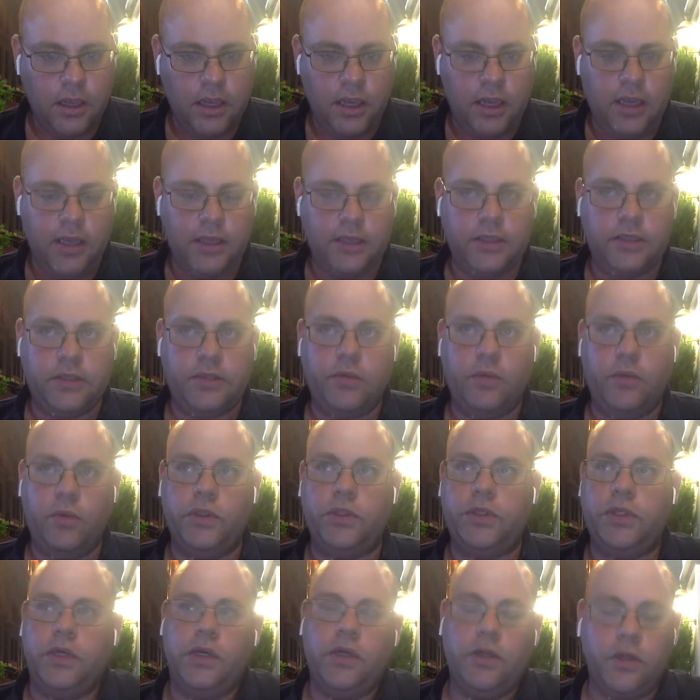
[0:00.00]
is
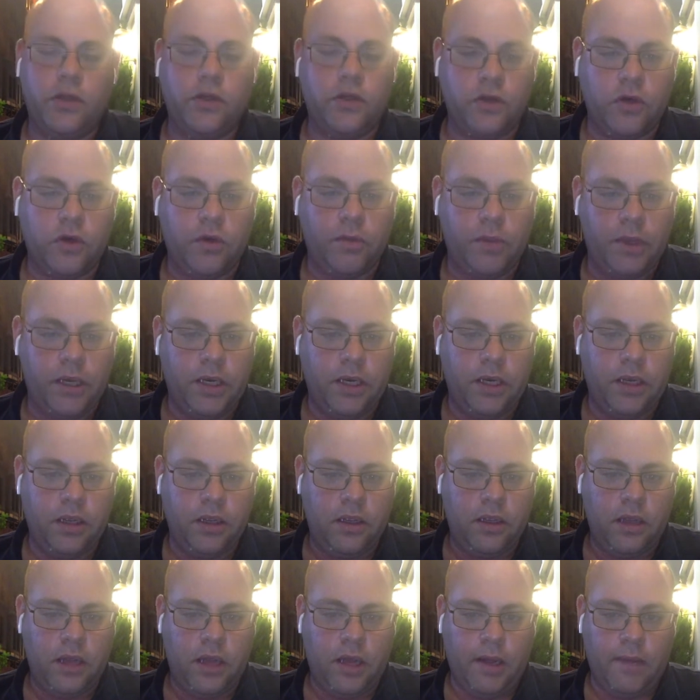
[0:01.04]
what's going to determine
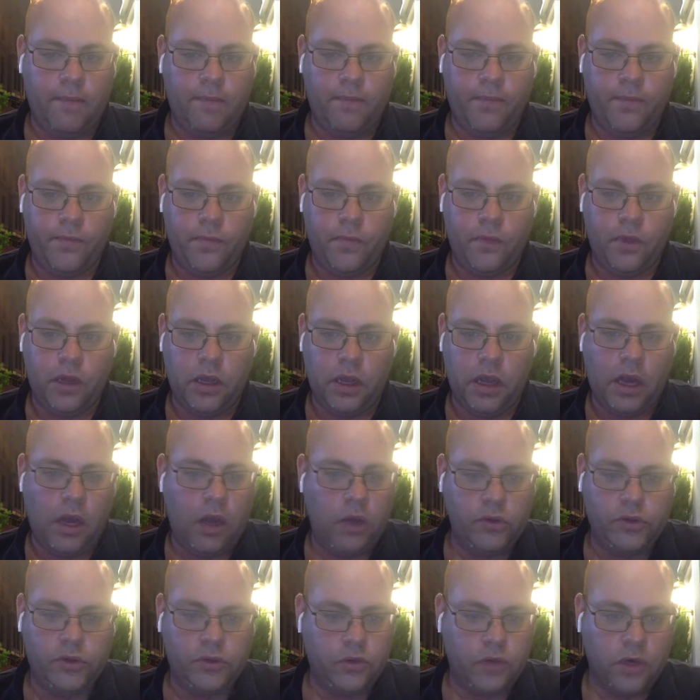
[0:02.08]

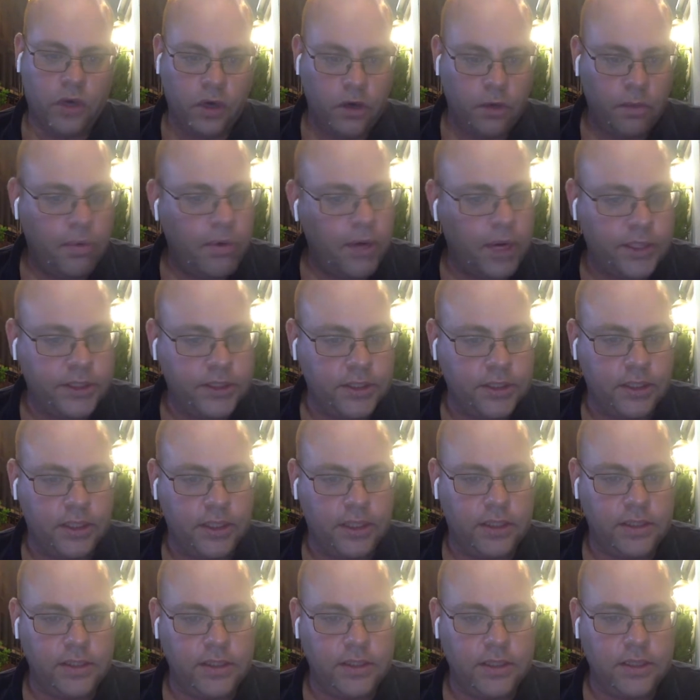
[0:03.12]
how strong your project
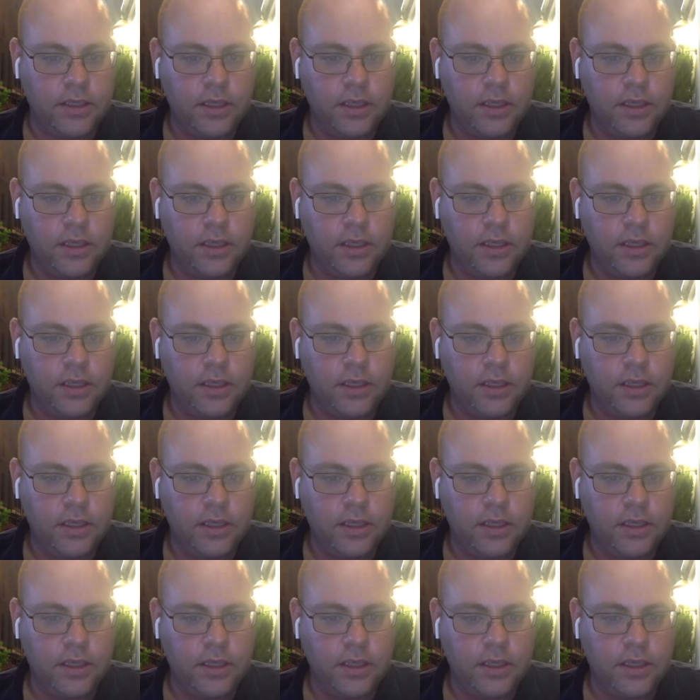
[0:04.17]
is.